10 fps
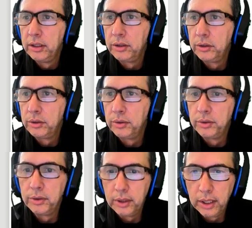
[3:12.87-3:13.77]

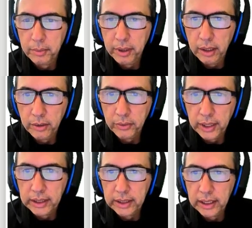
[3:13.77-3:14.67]
to, let me
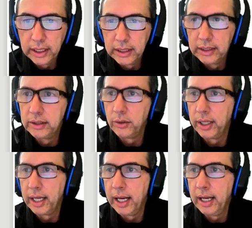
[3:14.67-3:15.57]
erase this,
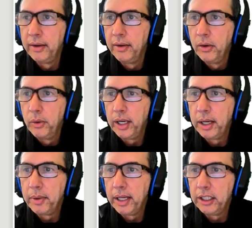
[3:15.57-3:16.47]
okay. We can
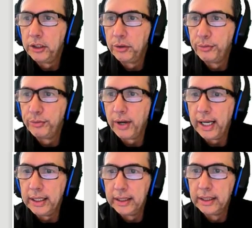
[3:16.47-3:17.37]
manage to
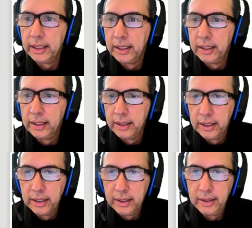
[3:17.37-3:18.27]
find
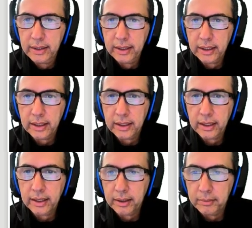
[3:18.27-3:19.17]

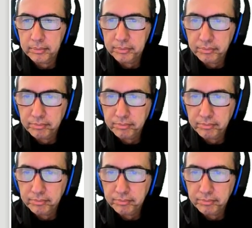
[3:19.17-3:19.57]
the